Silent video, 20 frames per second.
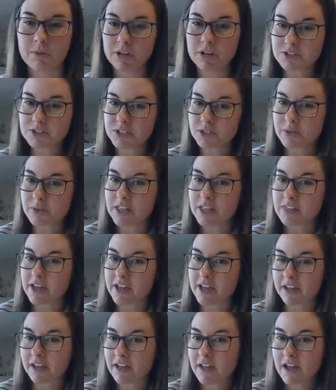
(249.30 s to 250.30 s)
Anyone else do
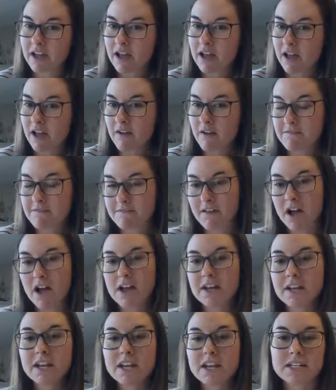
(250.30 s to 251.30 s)
anything
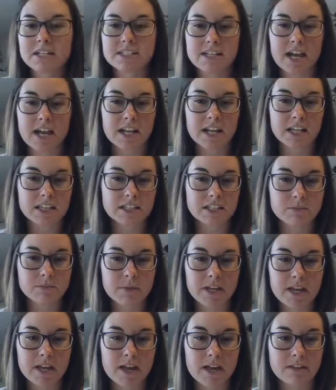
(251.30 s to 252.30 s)
fun and exciting
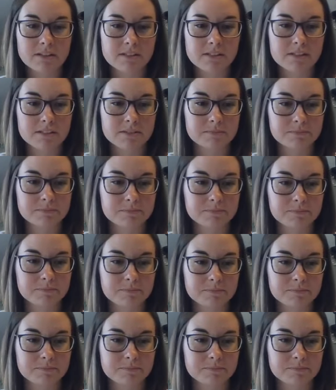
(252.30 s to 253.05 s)
this weekend?